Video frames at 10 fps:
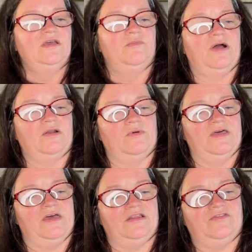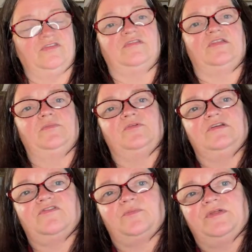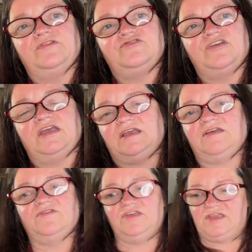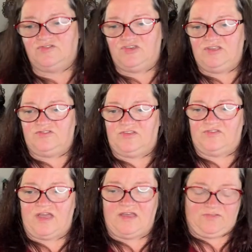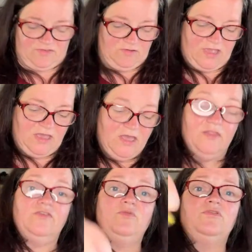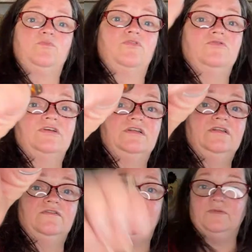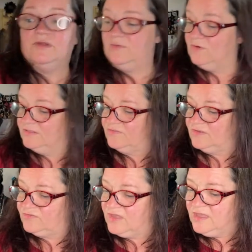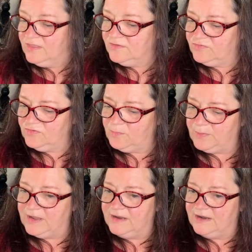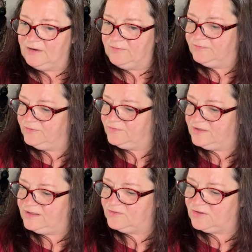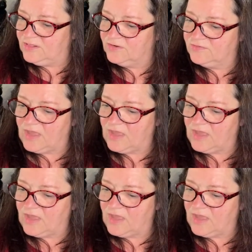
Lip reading: By the way, that is a deliberate split shank, so you can change the size. Okay, this one's broken. If anybody wants this, this is a buy it now, $15.